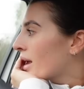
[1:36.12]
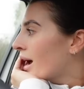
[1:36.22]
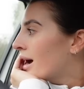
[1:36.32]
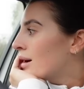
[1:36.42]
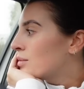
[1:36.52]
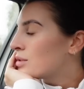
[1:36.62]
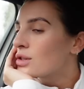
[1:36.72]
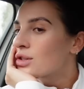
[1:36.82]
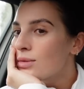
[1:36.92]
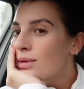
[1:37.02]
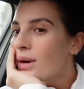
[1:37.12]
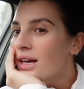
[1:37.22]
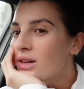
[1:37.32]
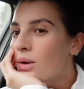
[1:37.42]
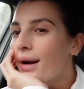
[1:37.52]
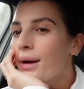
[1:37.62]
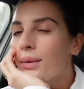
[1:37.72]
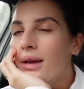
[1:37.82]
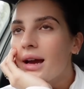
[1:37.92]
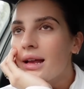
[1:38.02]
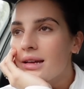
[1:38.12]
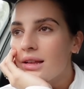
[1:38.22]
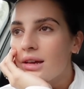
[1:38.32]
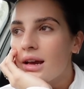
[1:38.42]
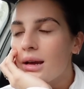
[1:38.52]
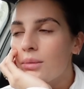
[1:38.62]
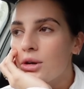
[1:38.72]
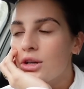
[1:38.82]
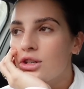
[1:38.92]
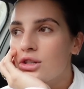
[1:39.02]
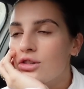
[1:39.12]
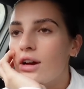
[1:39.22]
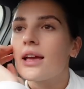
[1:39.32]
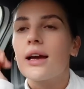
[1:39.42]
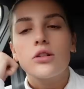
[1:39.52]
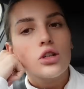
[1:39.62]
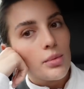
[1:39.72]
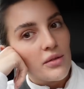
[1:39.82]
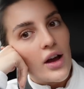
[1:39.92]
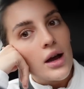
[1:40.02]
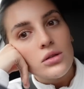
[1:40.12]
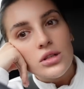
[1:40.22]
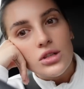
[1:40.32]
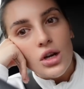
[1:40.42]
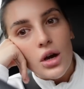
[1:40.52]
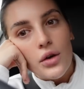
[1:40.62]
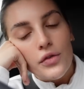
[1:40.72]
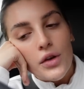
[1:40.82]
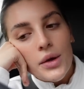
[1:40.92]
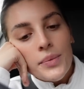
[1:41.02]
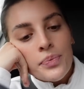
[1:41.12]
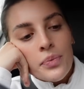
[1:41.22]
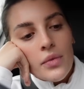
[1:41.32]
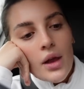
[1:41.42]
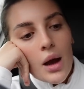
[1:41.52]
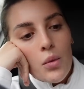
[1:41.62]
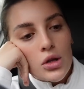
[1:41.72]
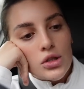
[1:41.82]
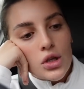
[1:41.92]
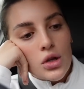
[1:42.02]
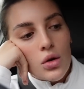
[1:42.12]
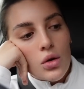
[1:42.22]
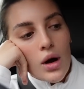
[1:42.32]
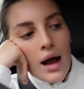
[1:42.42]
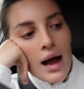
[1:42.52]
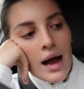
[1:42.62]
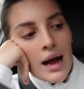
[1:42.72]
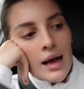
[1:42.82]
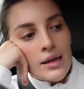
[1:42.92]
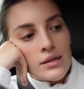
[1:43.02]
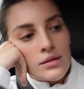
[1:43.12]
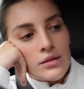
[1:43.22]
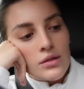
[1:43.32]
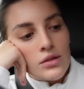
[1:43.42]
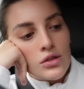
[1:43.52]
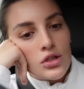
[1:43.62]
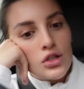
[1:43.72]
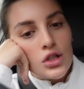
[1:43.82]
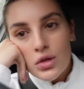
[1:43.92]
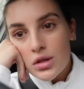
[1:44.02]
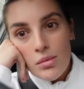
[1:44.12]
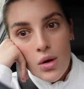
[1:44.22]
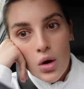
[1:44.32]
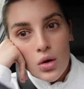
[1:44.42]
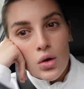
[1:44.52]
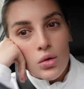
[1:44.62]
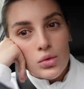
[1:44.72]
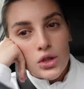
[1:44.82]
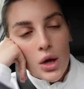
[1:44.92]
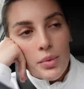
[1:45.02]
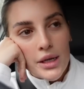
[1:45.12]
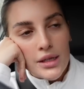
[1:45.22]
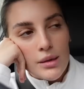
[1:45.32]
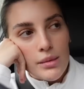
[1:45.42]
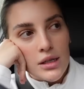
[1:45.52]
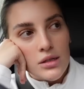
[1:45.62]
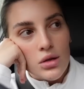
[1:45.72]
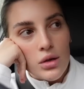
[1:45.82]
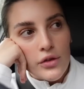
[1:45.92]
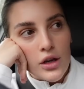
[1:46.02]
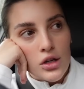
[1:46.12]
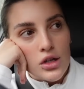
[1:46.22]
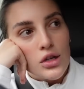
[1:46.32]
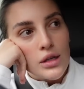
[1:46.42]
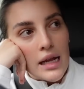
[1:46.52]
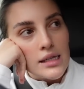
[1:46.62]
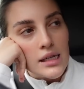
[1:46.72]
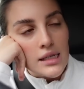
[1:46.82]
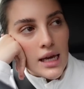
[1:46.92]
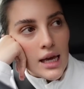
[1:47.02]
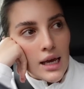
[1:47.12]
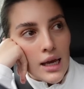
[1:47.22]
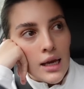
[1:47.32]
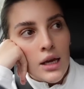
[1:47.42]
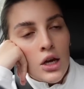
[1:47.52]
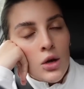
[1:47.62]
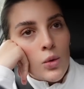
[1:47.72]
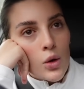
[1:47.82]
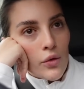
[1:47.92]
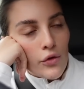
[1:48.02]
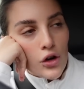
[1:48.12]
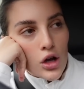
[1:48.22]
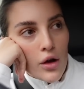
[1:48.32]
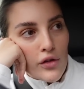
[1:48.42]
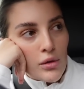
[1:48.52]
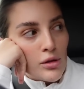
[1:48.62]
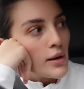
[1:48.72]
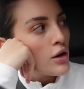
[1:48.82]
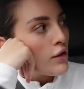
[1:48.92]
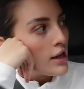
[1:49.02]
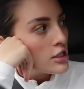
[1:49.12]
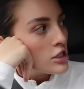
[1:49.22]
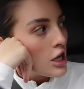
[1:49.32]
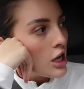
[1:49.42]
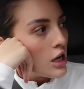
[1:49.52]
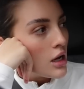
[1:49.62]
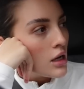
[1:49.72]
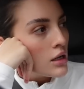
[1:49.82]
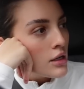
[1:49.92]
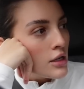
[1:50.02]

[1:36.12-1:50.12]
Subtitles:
So it's going to be quite a quiet weekend, I think. I'm going to just try and get on top of house stuff. I want to go and do some more home shopping. I think me and Sophie are going to do that today. We're going for a coffee with my granddad.